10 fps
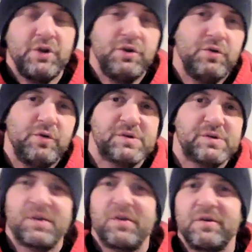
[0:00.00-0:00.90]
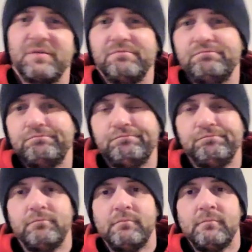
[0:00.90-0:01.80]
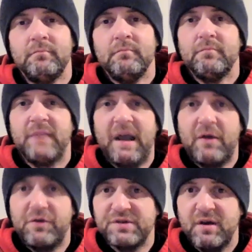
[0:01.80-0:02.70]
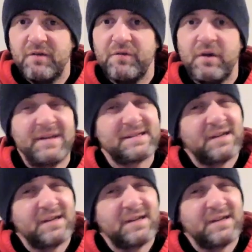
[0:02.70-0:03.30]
you start doubting yourself. You have that